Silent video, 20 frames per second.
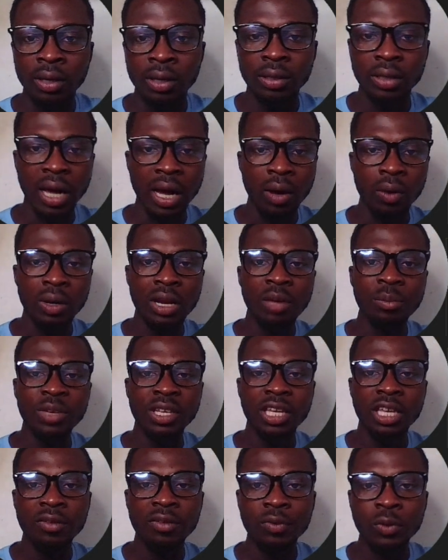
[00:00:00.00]
now let me
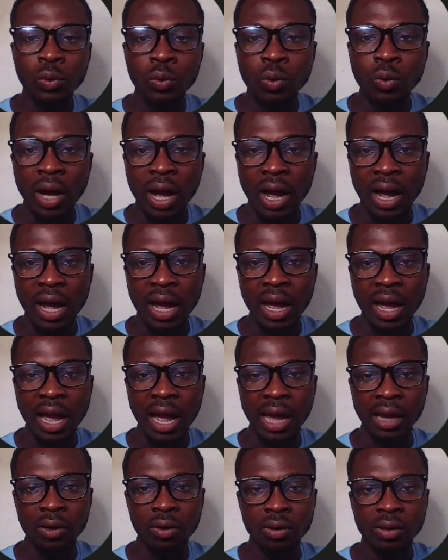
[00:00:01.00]
give you
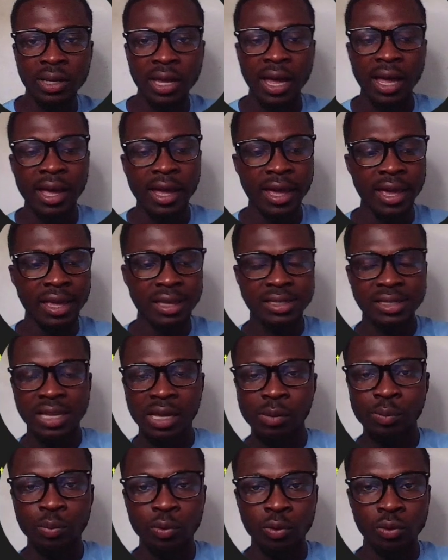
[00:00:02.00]
another
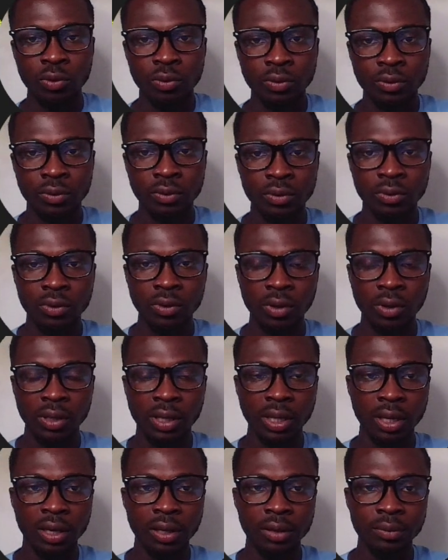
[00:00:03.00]
example.
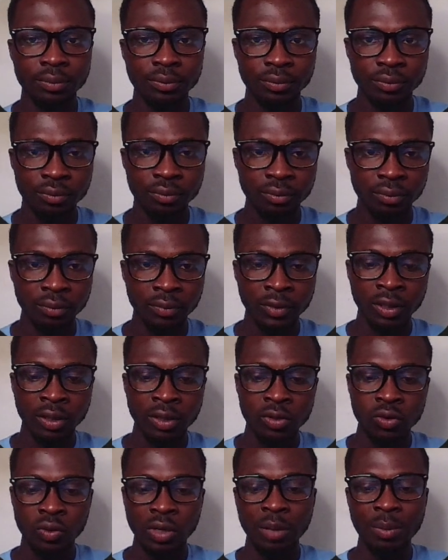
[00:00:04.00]
Okay,
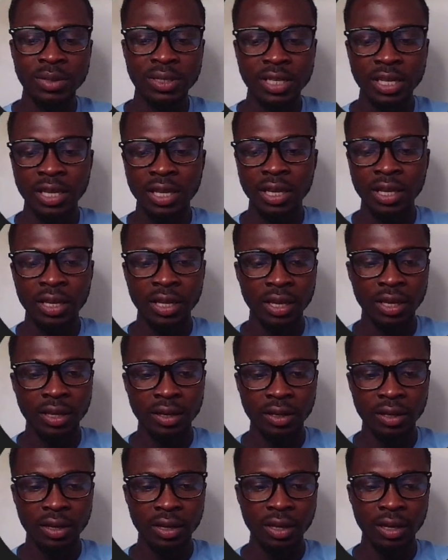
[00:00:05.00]
so let me say
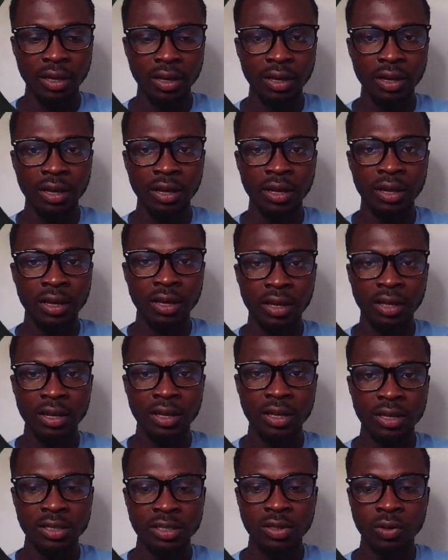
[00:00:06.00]
A
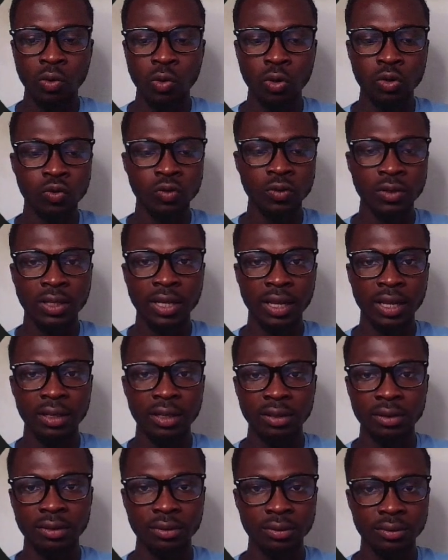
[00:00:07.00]
is equal to
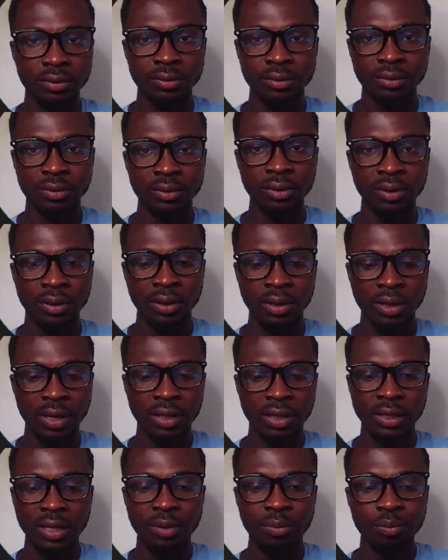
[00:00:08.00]
10,
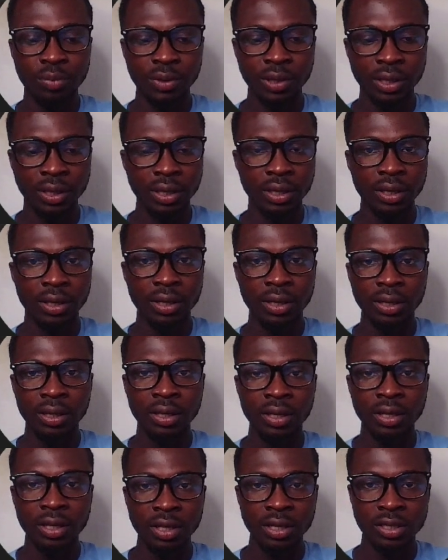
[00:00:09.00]
and then B
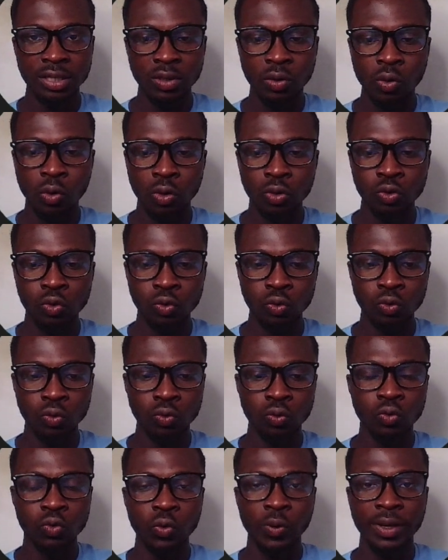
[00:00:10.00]
is equal to
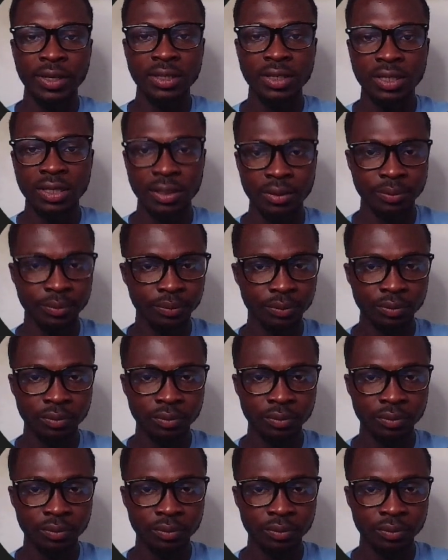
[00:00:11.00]
20.